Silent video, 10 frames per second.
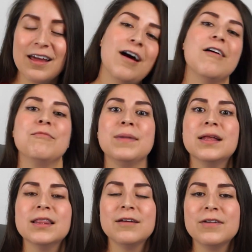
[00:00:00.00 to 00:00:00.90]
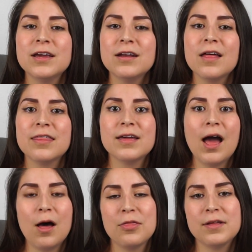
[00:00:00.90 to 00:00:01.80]
of me living the
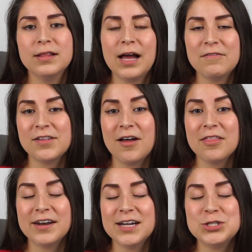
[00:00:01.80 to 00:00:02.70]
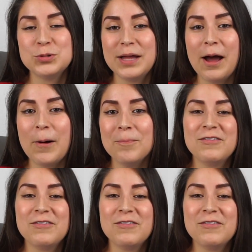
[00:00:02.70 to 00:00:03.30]
healthy lifestyle that I do now.